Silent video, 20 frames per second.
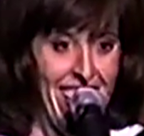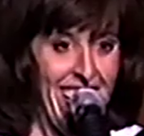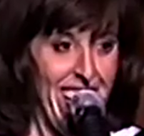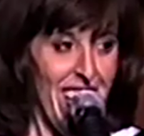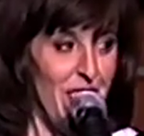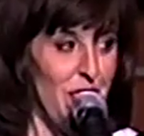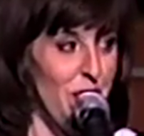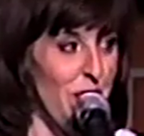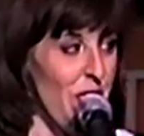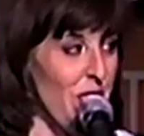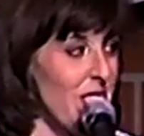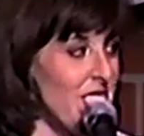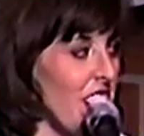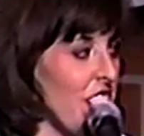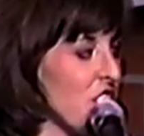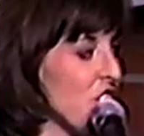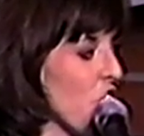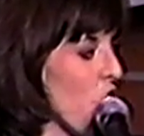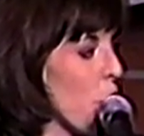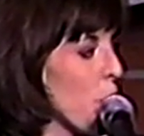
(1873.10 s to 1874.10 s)
He wrote
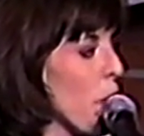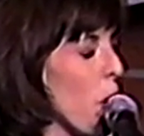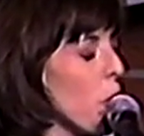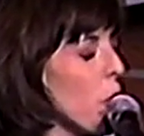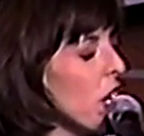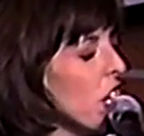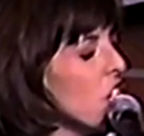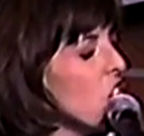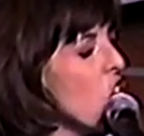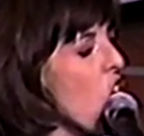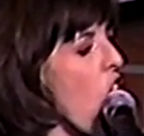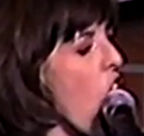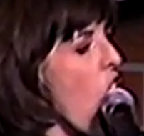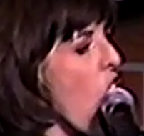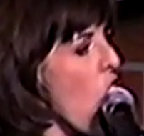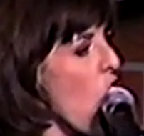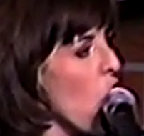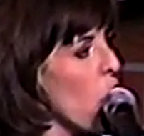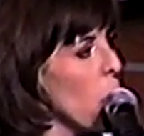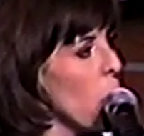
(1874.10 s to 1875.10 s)
that joke, but we
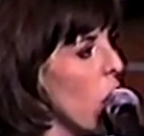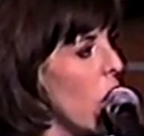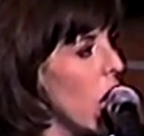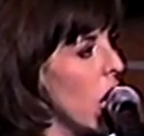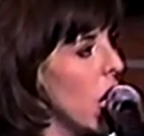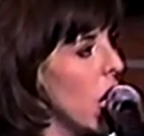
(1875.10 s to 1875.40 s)
know